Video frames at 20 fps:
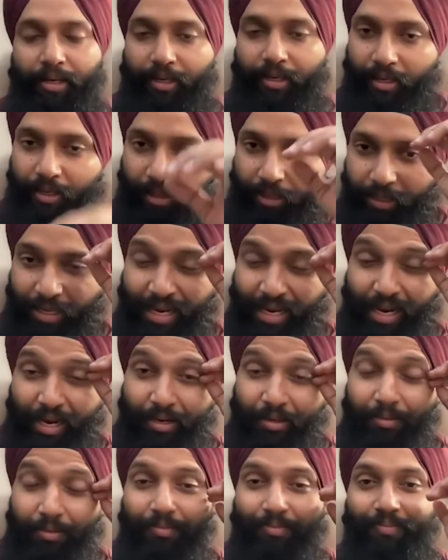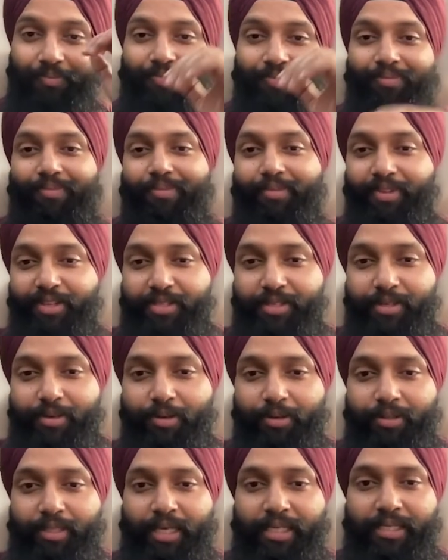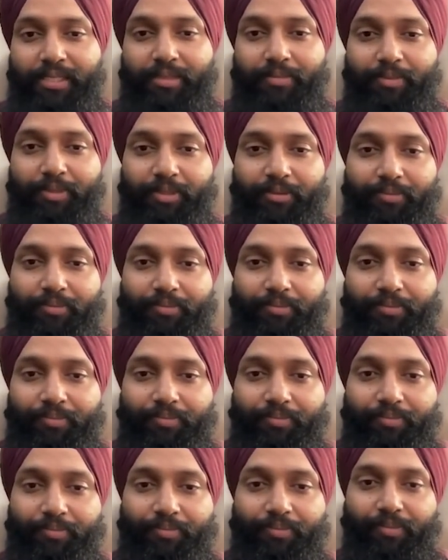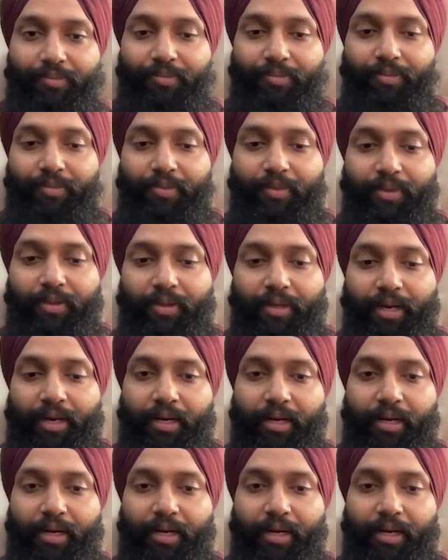Now, this looks sensible, right?